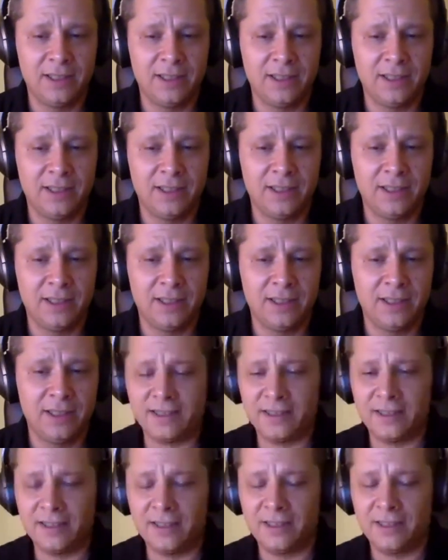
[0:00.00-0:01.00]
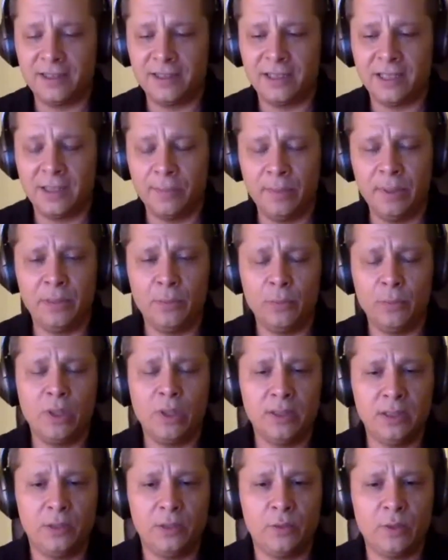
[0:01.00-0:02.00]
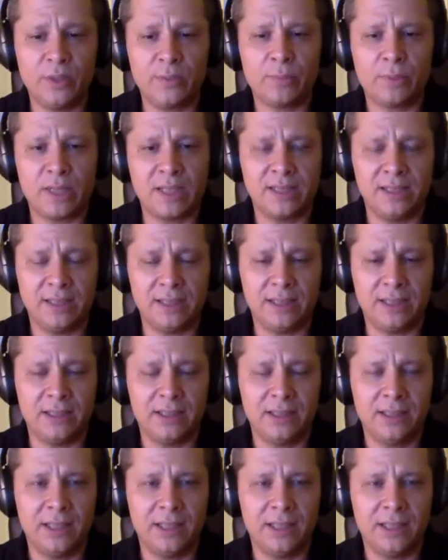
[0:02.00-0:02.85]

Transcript: And at Beam, we are dealing with practica.